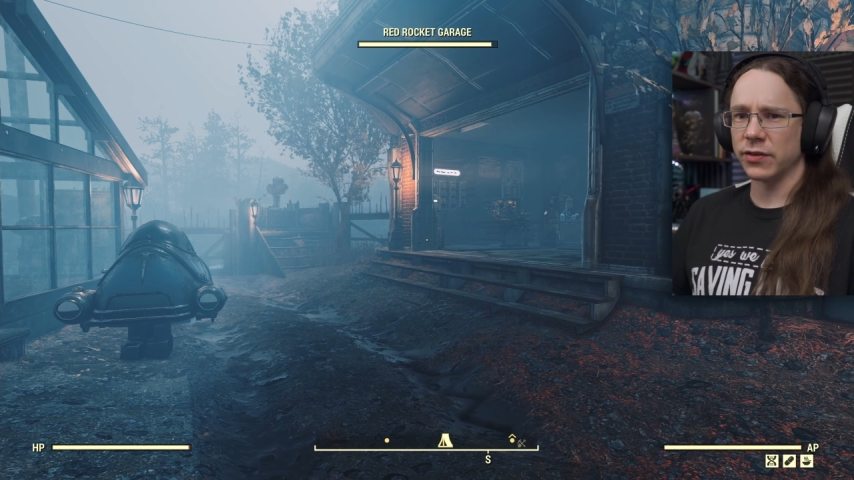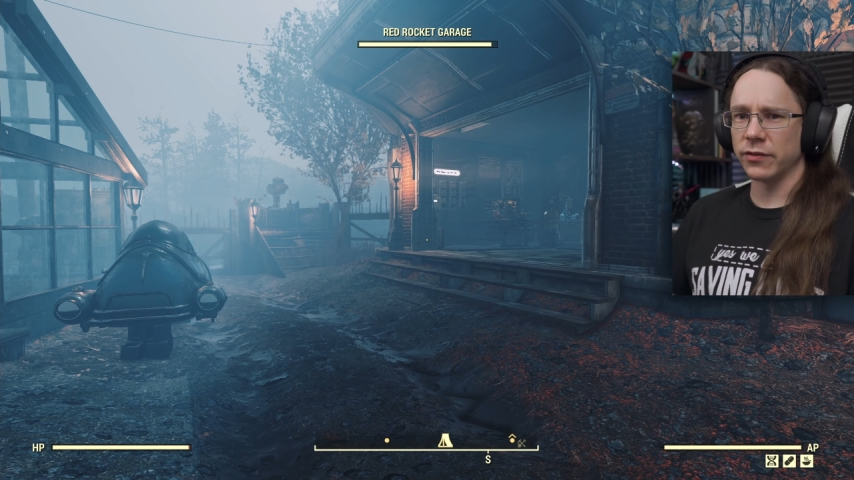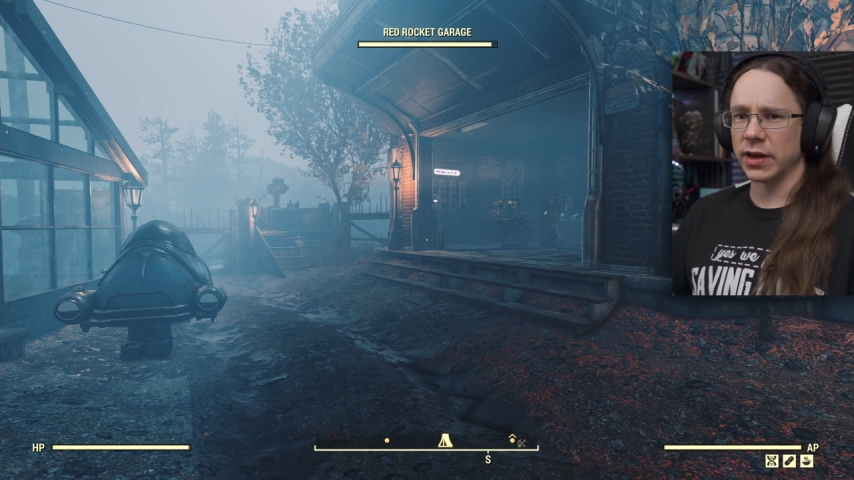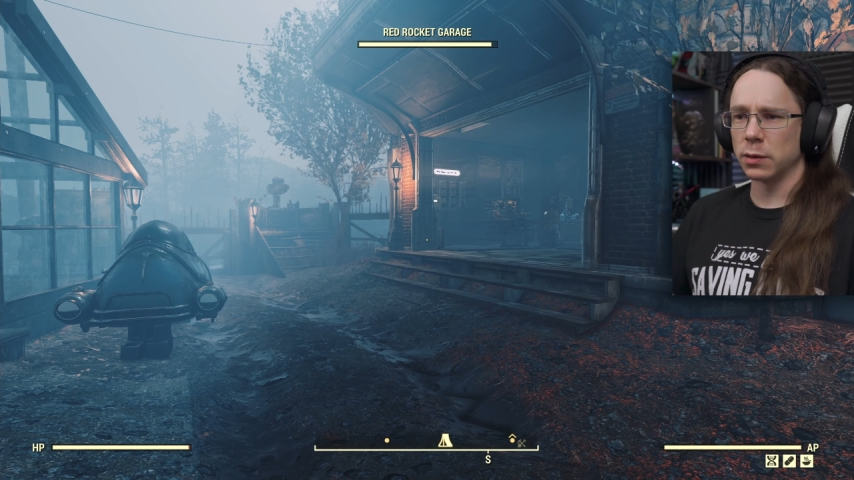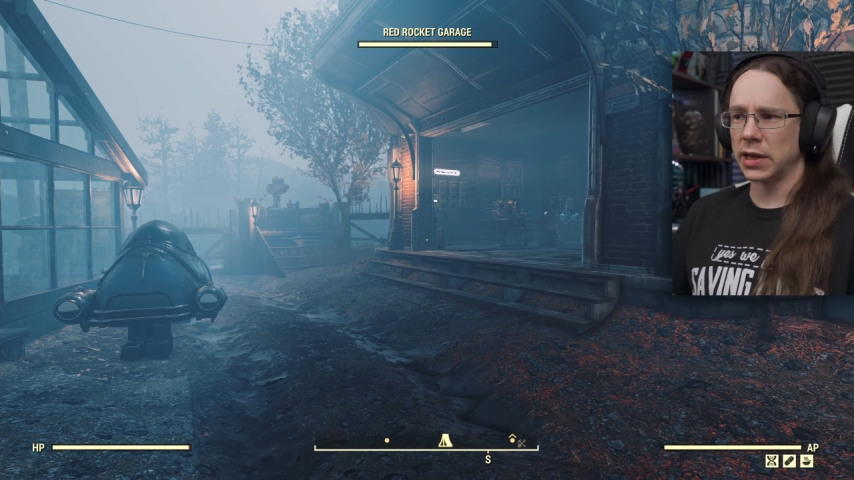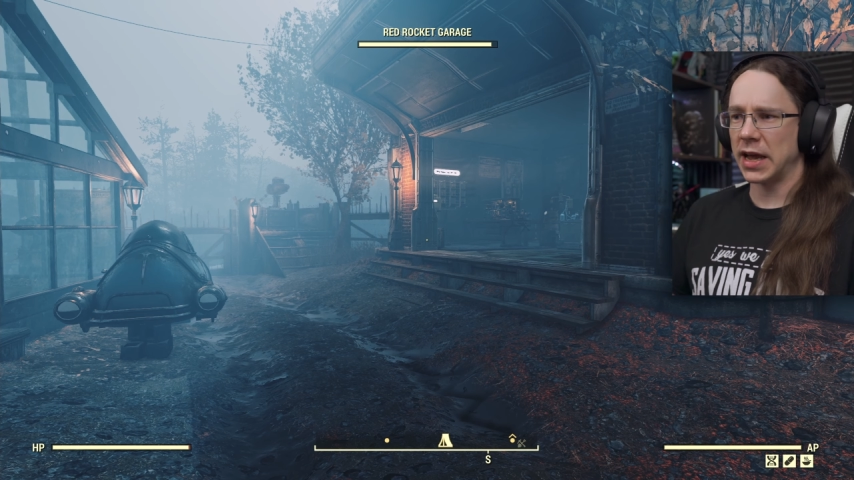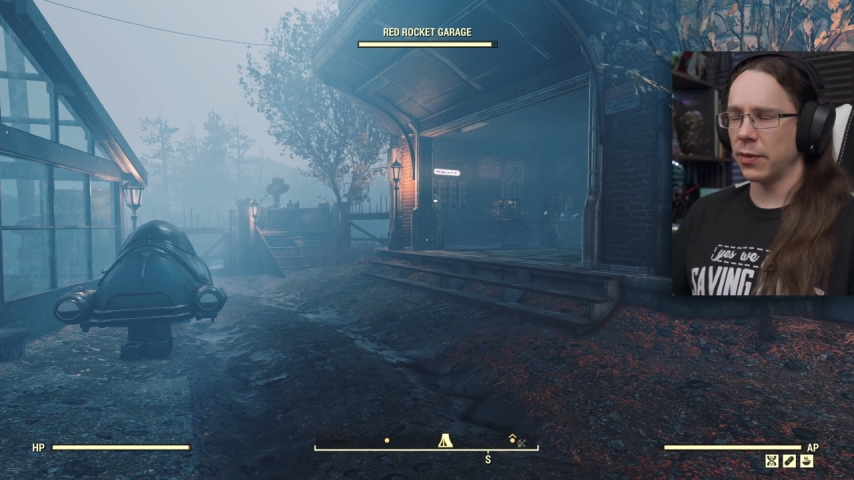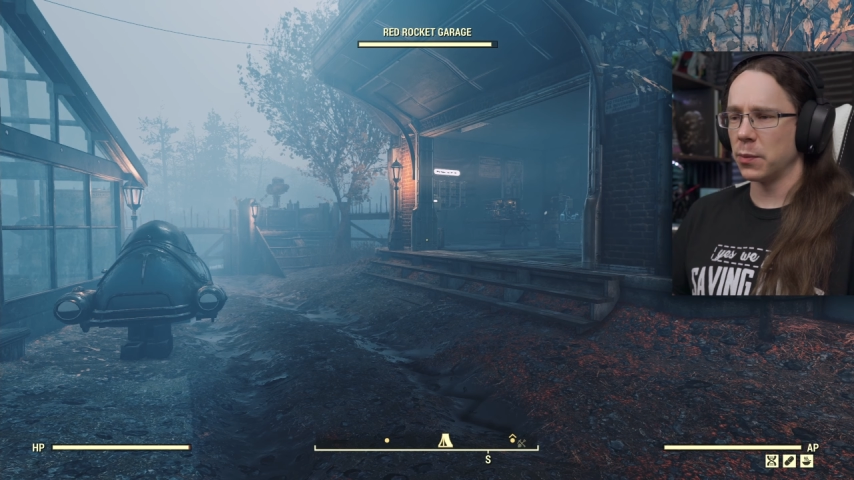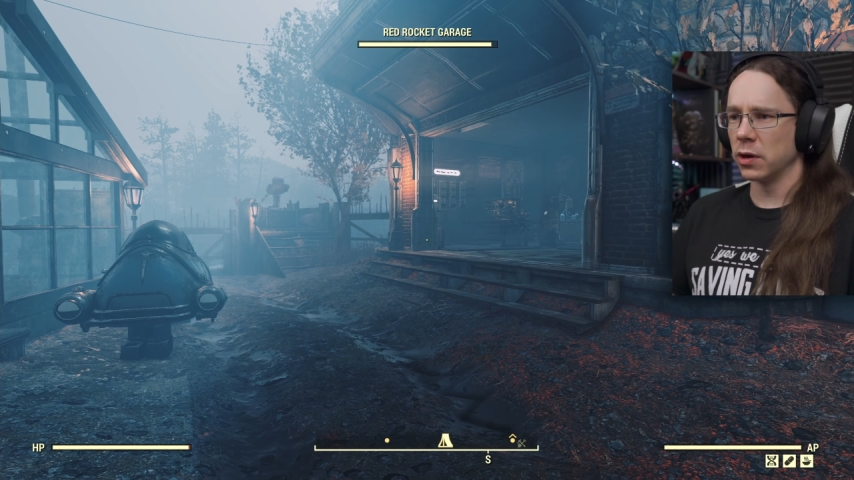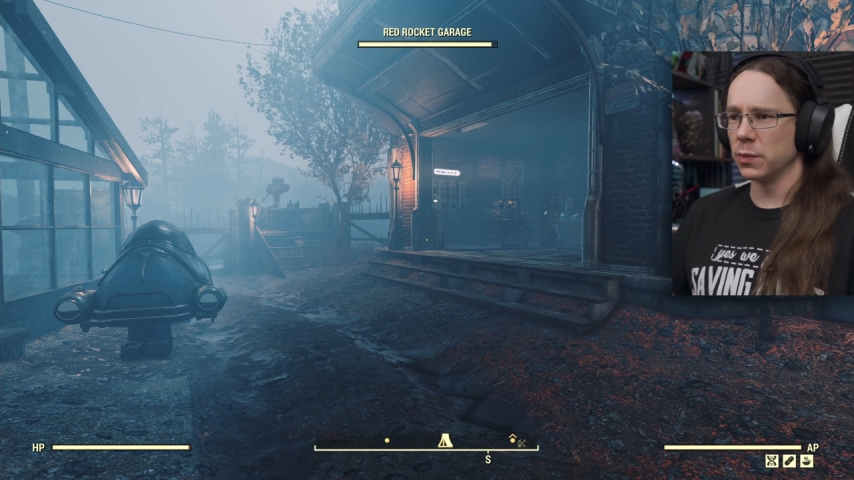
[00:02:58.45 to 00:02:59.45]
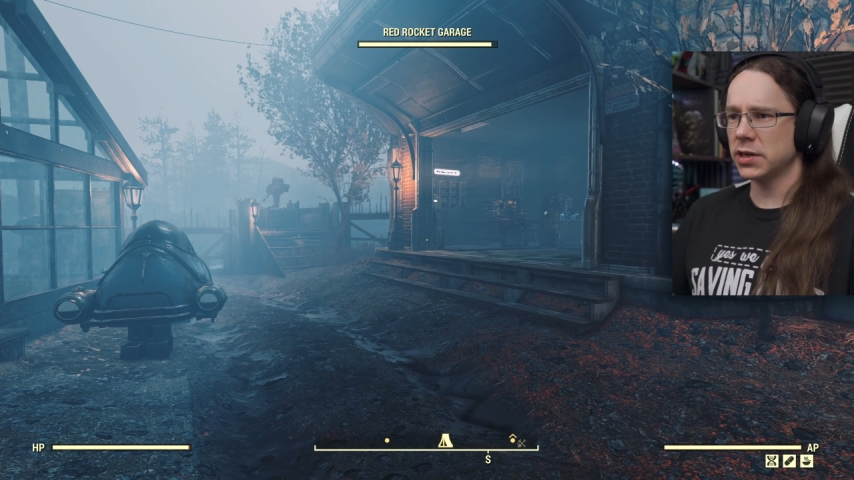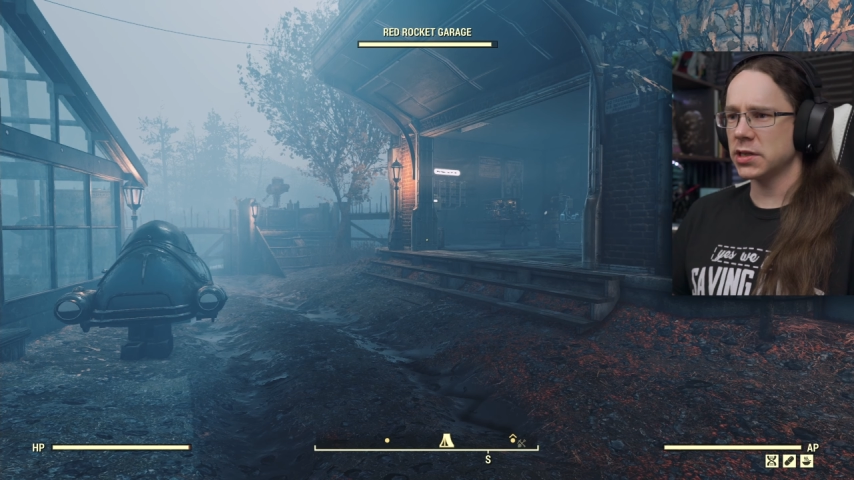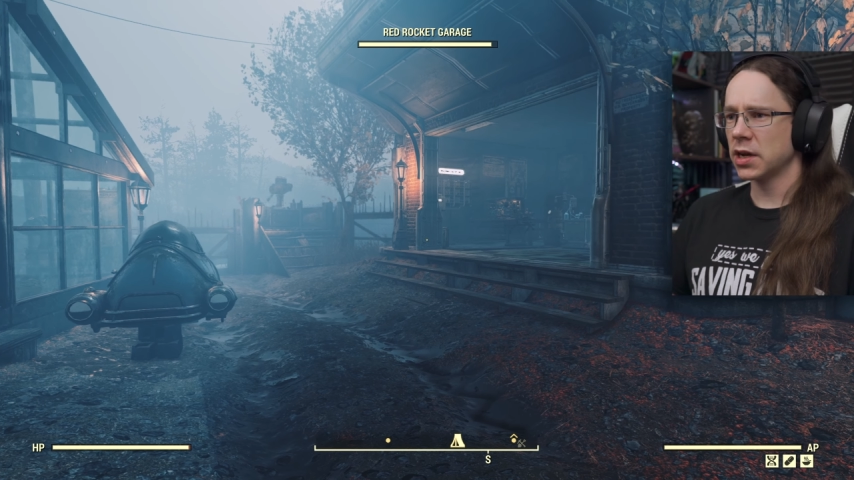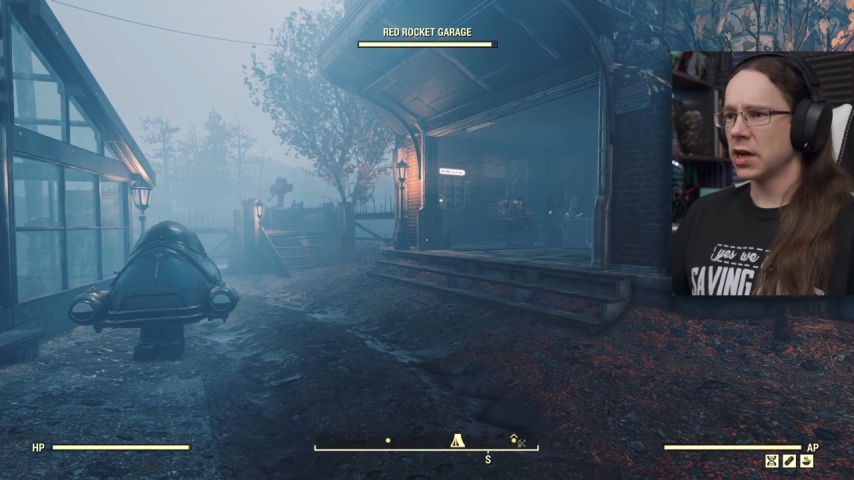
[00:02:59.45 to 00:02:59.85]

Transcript: available at the moment.